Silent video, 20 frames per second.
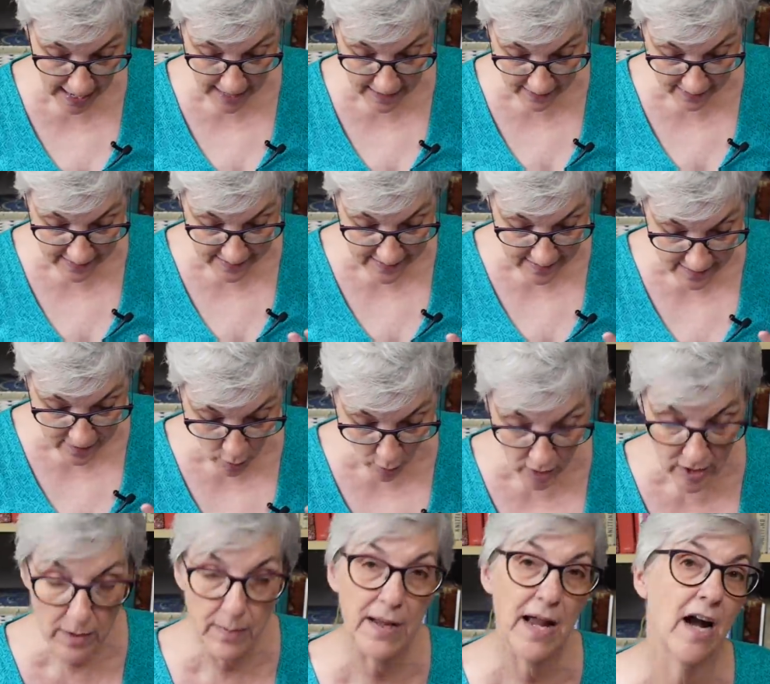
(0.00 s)
And this is
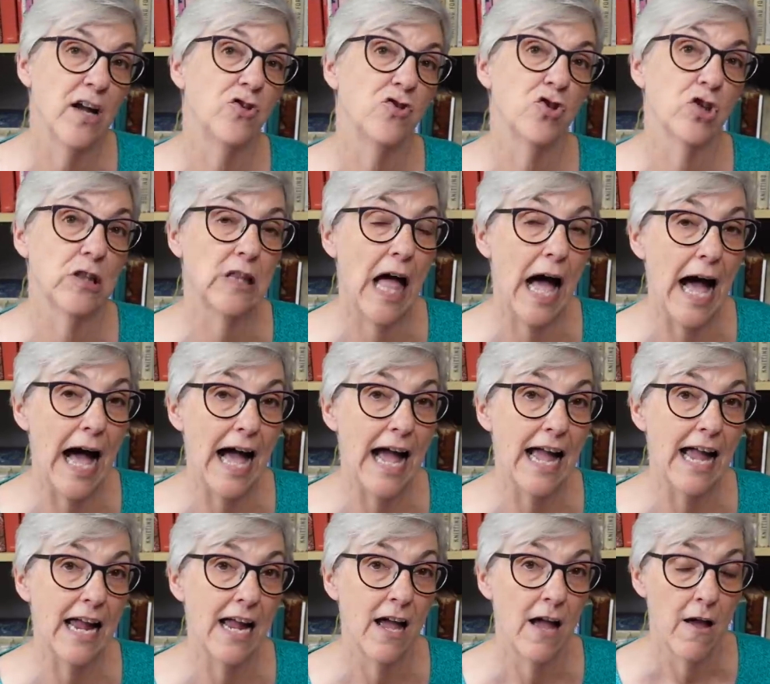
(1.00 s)
going to be on
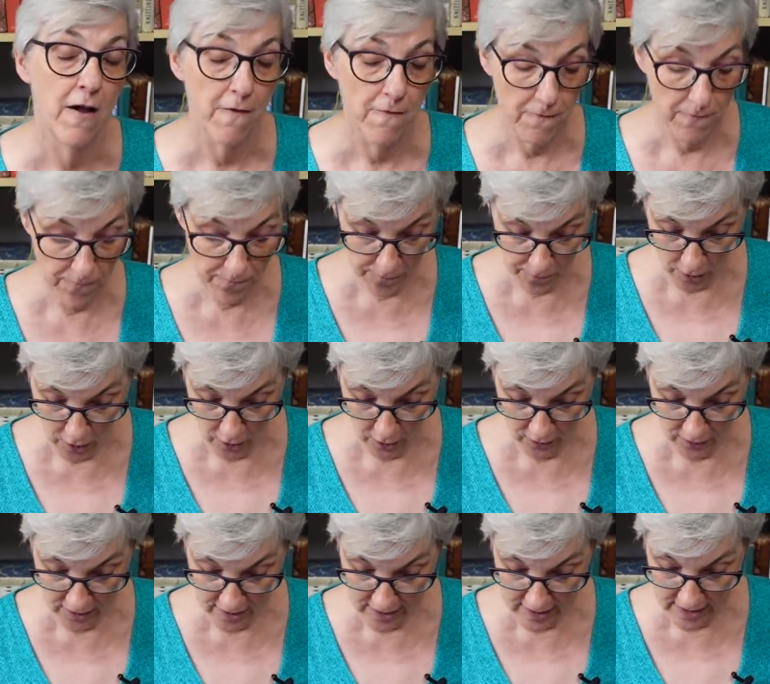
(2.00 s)
July
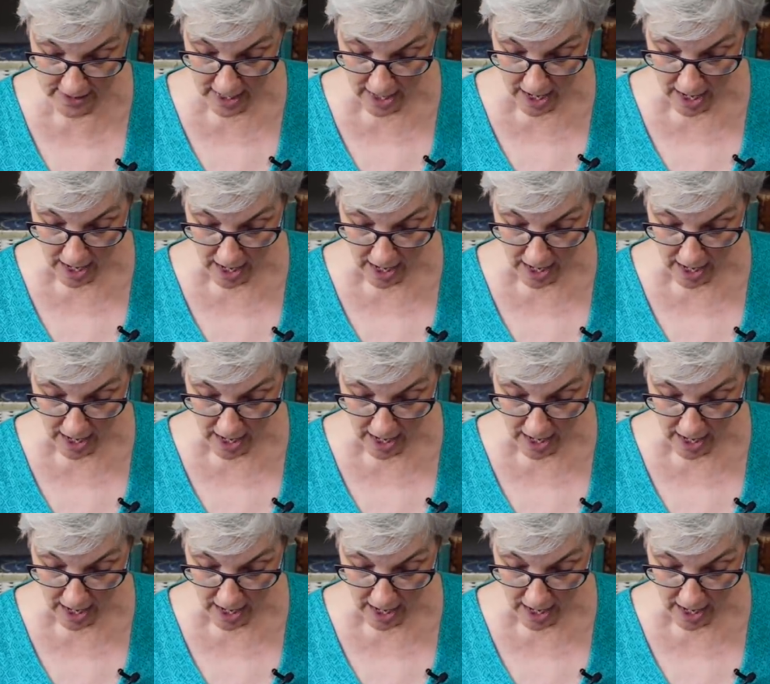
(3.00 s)
1st.